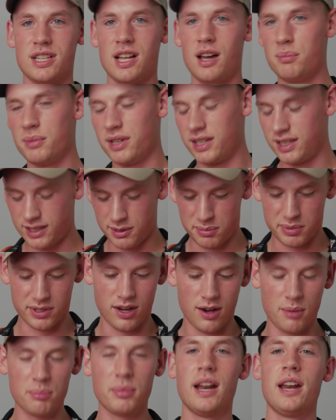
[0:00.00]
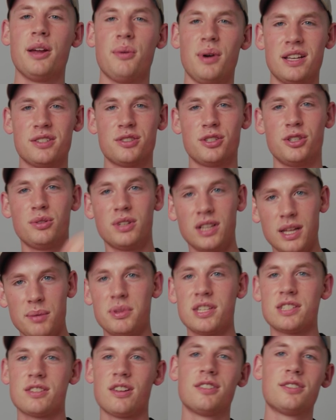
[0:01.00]
just help me clip it on. But anyway, so you clip
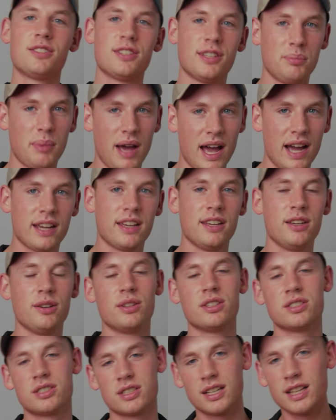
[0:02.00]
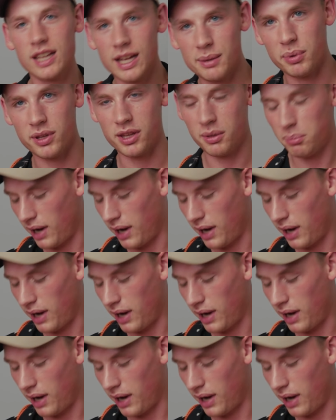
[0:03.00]
this onto the back of you. There's a clip on the